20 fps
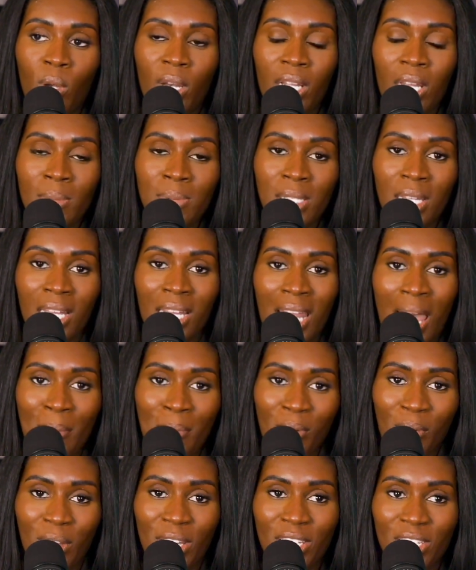when it comes to
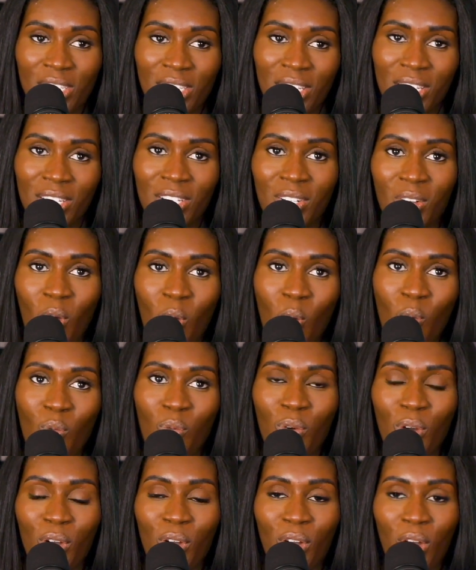collaboration
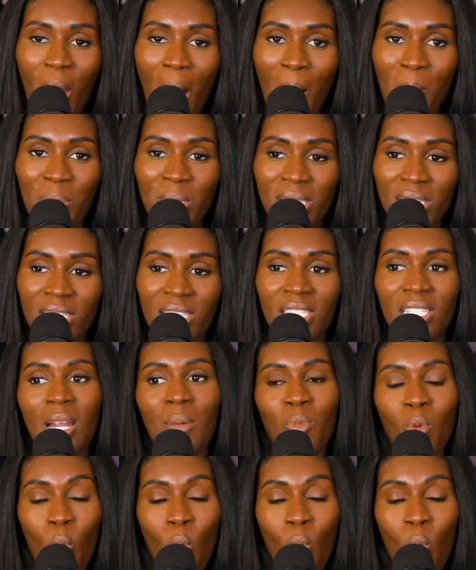over competition,